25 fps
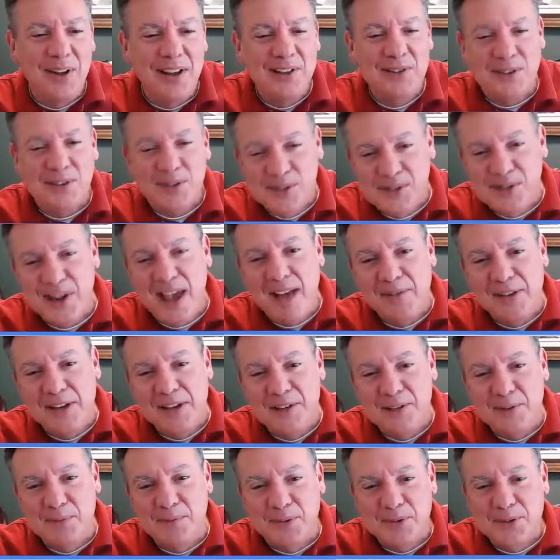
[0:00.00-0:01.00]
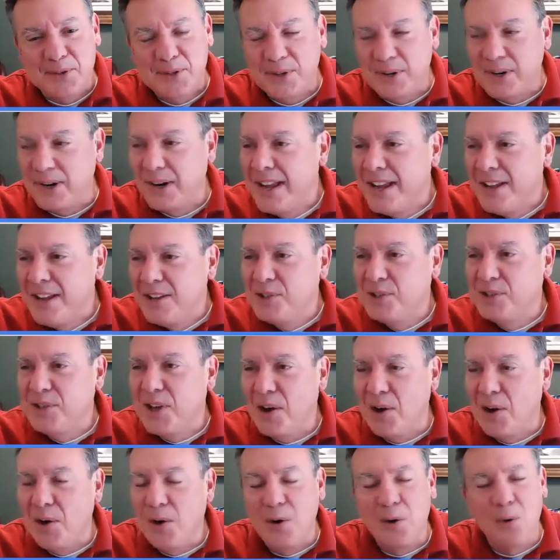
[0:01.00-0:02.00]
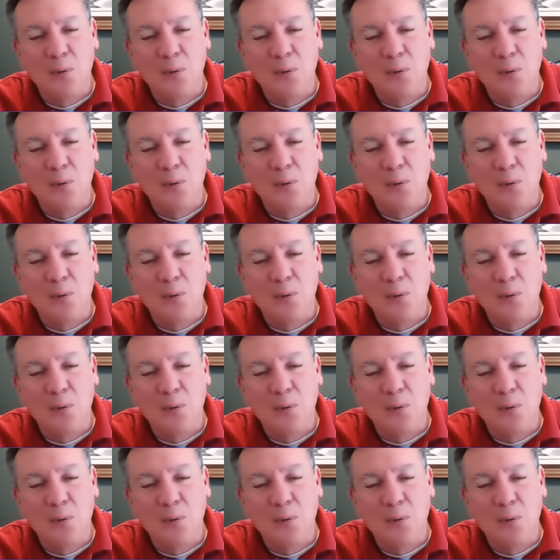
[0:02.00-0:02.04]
it's a savvyism for sure. So